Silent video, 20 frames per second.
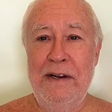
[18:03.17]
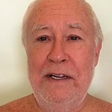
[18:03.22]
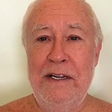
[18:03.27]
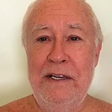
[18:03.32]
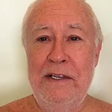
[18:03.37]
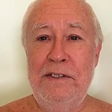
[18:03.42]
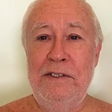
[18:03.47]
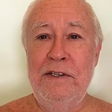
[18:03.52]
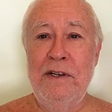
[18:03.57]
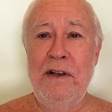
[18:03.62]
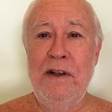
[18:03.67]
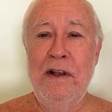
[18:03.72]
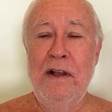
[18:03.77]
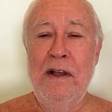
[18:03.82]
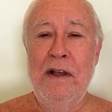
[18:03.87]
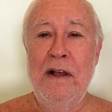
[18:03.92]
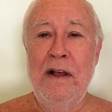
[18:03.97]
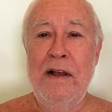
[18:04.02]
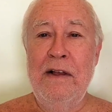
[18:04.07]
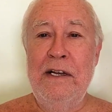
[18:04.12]
is
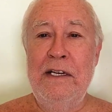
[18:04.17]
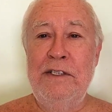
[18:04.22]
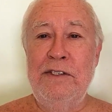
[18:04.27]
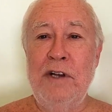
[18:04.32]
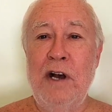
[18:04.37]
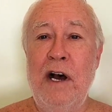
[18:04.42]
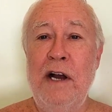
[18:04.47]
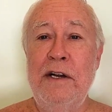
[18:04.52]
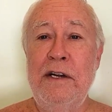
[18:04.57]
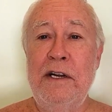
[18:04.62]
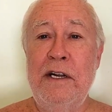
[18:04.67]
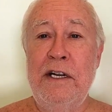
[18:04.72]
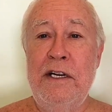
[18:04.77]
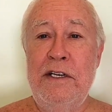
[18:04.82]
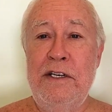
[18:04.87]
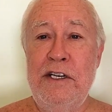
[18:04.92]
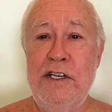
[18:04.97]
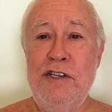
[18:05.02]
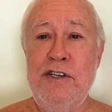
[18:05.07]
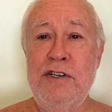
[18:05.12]
it's
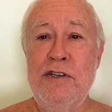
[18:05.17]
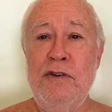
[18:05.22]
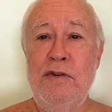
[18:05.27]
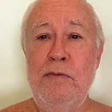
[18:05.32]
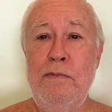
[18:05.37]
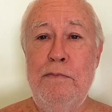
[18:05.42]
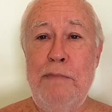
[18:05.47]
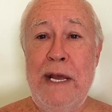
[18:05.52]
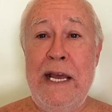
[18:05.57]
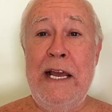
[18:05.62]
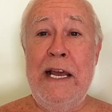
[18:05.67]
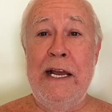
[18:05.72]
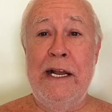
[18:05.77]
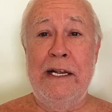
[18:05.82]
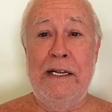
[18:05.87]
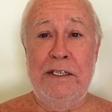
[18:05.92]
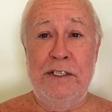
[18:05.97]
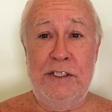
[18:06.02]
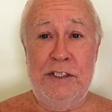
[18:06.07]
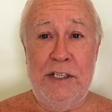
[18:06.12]
unconditional
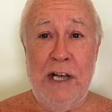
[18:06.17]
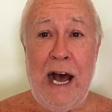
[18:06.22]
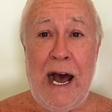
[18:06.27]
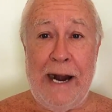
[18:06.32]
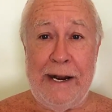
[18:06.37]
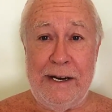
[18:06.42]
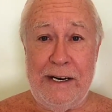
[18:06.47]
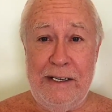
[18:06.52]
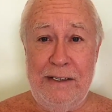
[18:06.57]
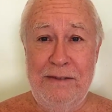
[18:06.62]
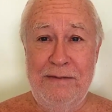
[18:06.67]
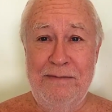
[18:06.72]
being, Sat.